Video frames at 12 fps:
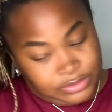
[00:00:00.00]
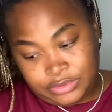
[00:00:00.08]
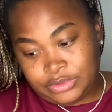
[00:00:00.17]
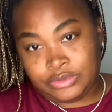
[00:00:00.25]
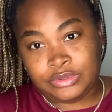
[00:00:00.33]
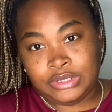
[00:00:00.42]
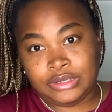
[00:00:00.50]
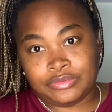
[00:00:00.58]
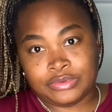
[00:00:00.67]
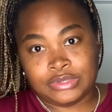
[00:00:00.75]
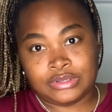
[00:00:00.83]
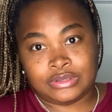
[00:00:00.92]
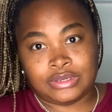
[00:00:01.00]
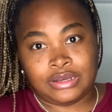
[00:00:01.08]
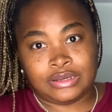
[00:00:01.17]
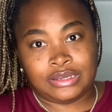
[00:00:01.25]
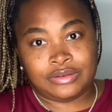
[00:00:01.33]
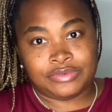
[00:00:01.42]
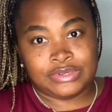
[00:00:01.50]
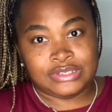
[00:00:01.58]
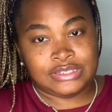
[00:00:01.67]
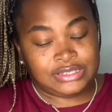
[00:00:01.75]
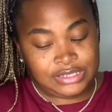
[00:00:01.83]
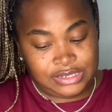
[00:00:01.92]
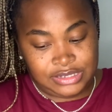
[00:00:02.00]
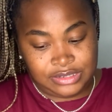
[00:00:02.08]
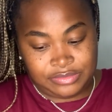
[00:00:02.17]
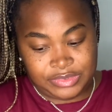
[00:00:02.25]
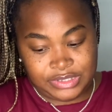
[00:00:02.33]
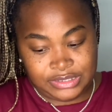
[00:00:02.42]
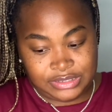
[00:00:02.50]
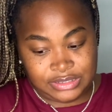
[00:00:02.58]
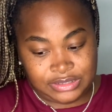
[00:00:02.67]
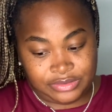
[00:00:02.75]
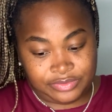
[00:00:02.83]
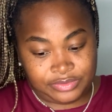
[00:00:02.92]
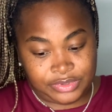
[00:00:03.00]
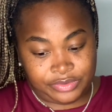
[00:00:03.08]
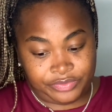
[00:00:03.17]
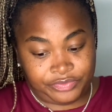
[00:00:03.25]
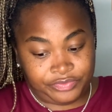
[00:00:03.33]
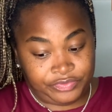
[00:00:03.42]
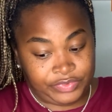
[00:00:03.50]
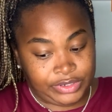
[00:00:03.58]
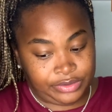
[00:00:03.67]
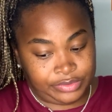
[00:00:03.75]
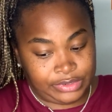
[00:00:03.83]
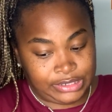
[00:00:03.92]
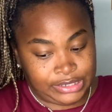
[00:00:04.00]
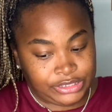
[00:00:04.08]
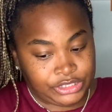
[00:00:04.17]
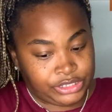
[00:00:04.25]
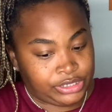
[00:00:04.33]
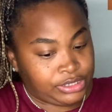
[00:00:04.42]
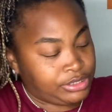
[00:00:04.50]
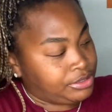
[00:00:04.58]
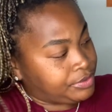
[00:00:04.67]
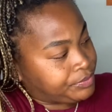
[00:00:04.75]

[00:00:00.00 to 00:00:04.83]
You can't, y'all can't really see it because it's a, a very light shade.